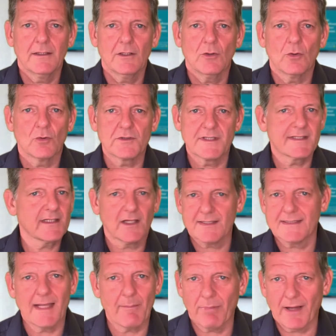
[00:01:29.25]
or discuss
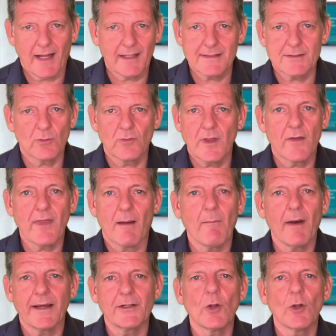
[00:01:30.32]
their plans, although that might